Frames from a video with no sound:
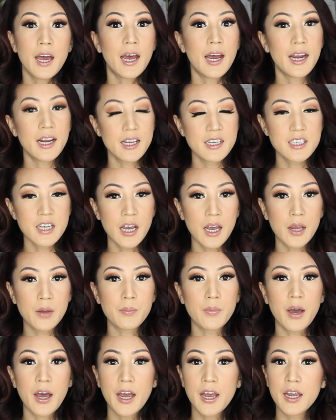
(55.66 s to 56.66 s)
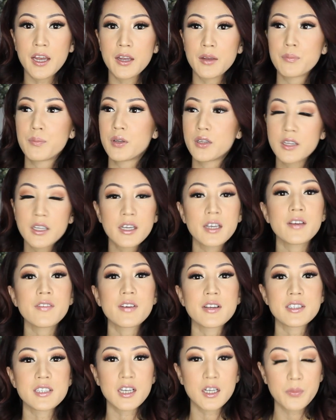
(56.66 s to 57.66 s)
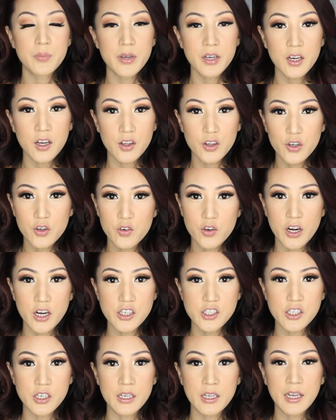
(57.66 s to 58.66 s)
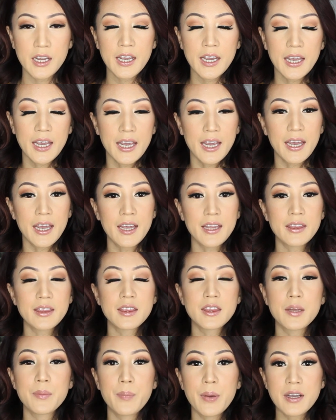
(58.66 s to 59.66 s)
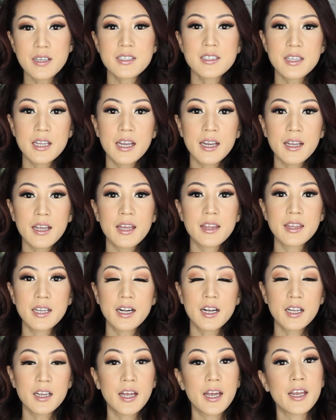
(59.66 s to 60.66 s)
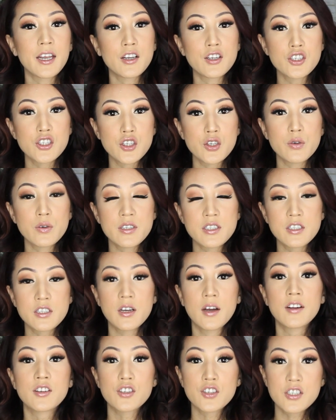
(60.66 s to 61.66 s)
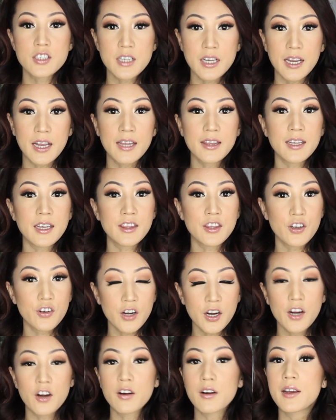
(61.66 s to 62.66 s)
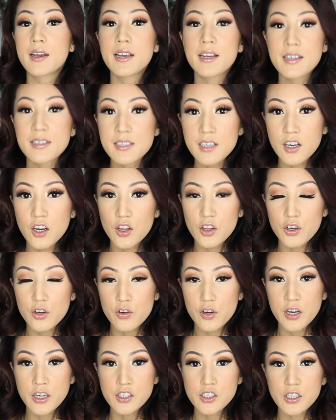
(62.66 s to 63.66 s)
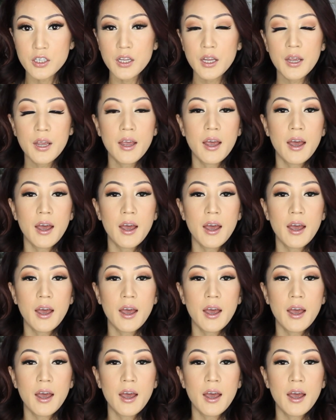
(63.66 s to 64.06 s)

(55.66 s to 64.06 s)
ahead of time, I believe it's going to be a color correction. And the best thing that a client can do is to understand that their hair is a color correction,